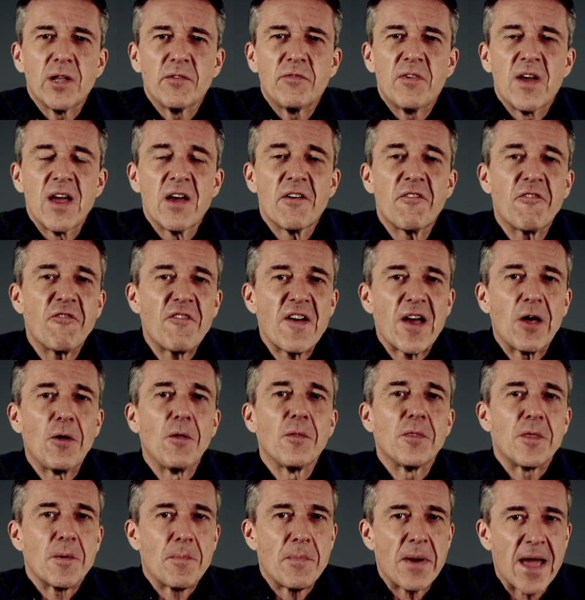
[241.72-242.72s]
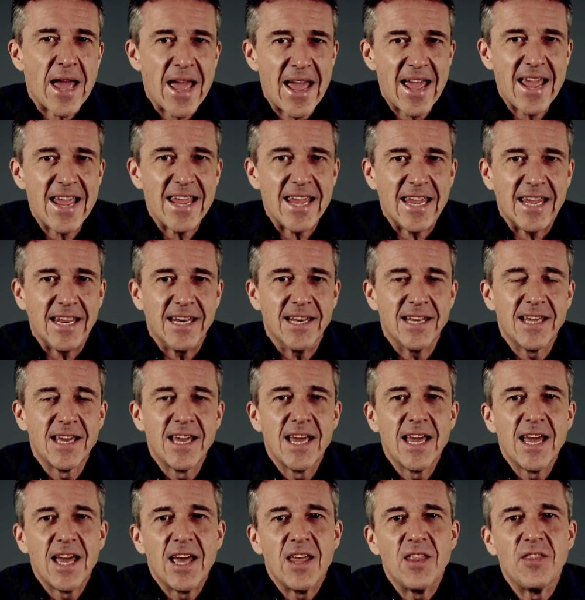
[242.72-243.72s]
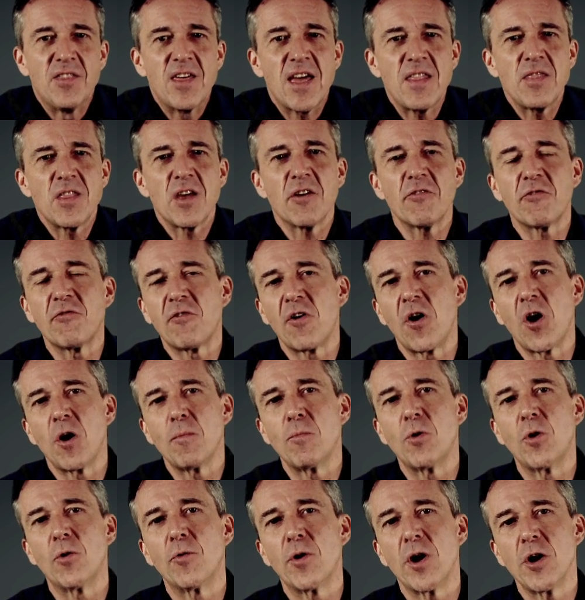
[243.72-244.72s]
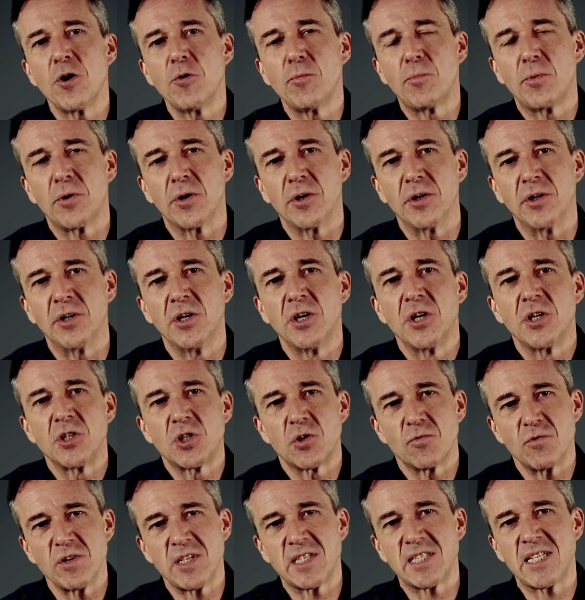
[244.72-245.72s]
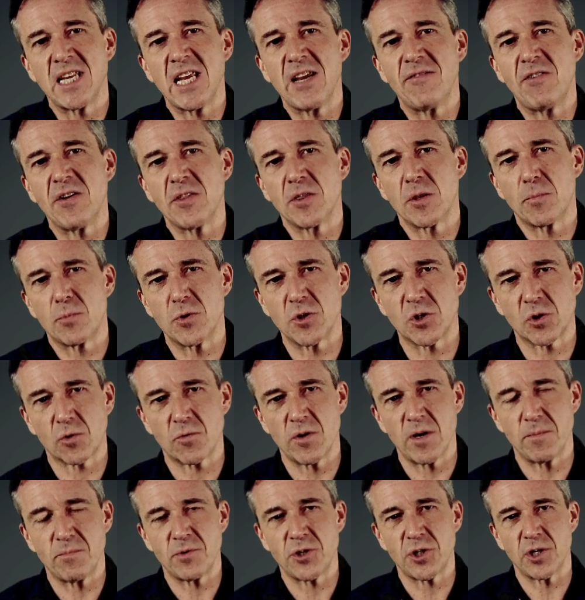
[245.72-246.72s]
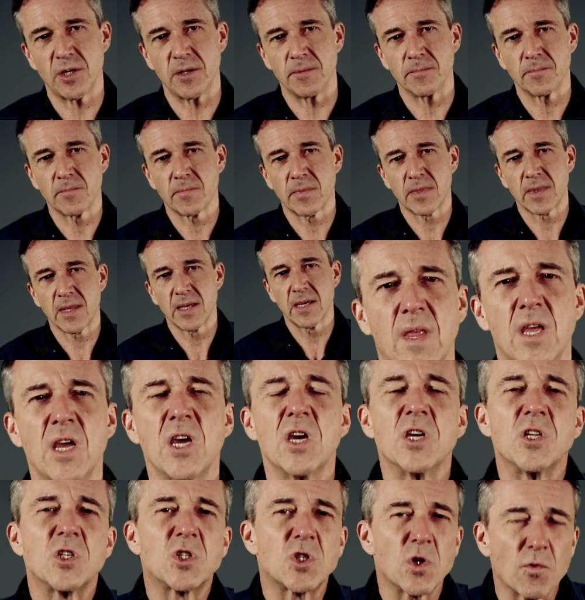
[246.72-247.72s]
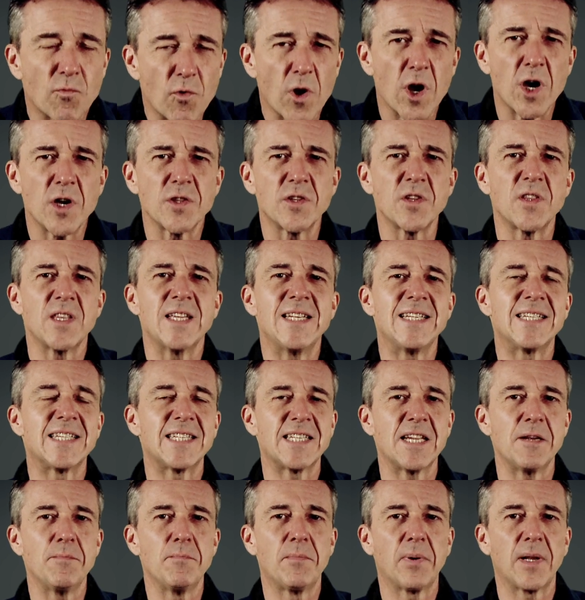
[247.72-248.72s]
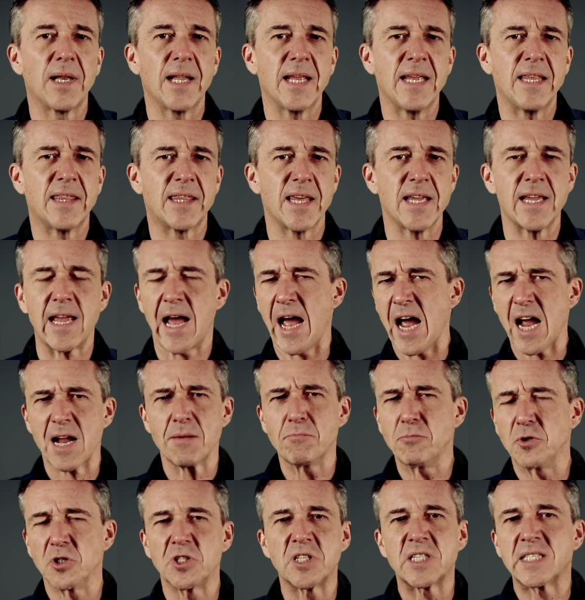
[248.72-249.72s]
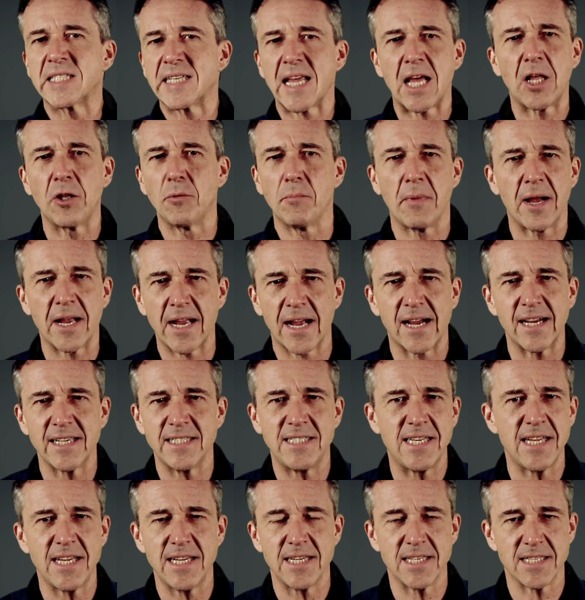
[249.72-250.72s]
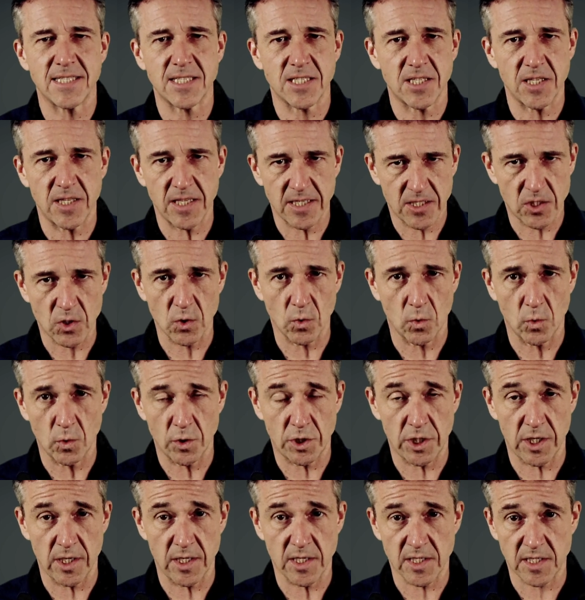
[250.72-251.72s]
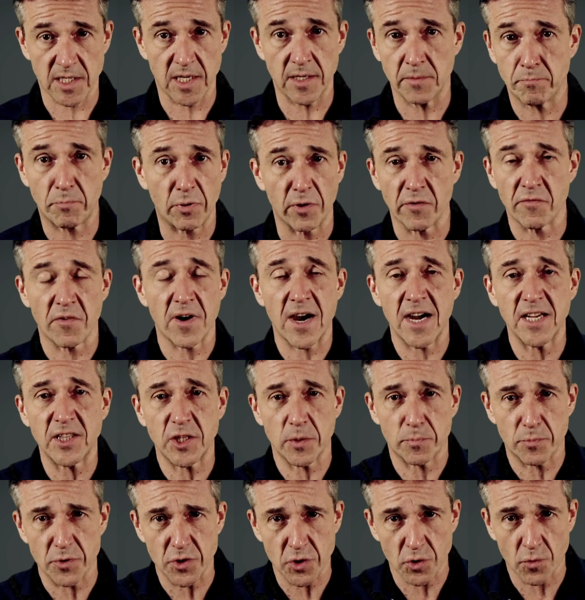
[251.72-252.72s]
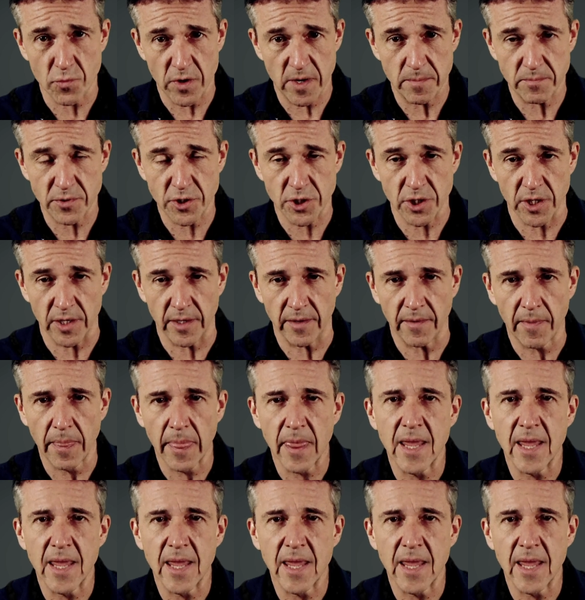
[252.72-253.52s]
have felt the pain, then they're far more open to receiving the prescription. So rather than simply think I must sell my ideas to this audience and provide the prescription,